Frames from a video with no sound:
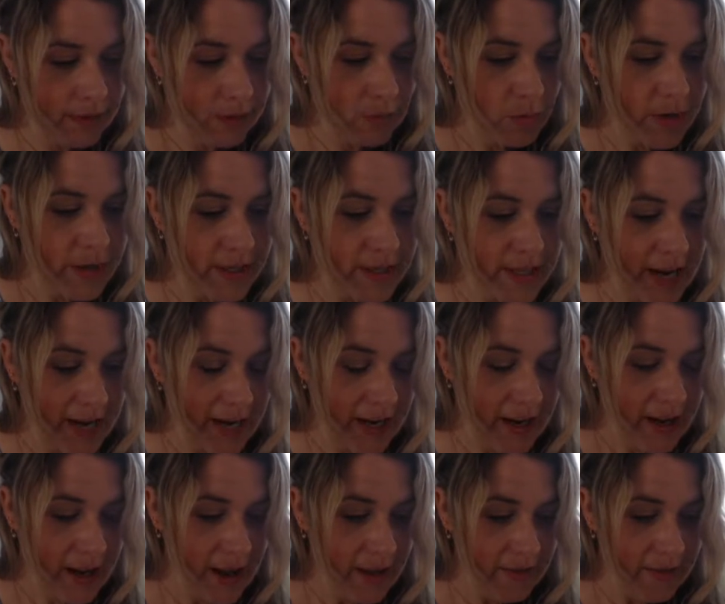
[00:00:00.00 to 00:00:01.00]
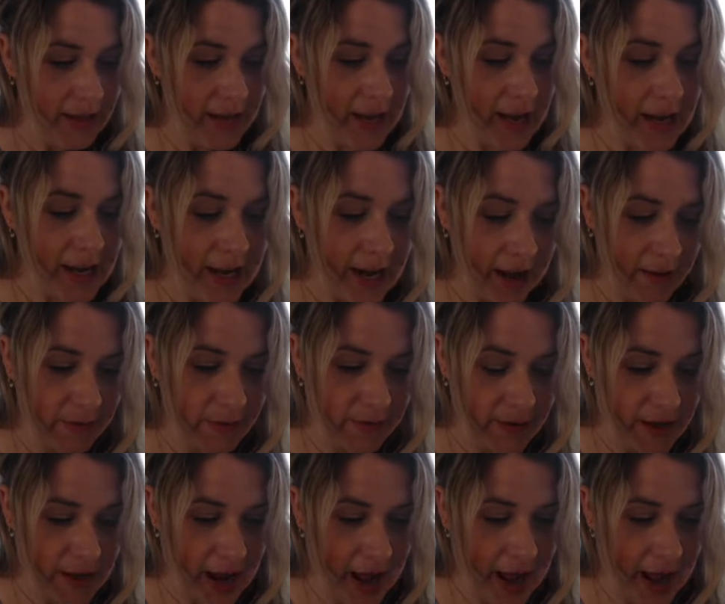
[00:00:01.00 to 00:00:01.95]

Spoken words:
One day, the king announced that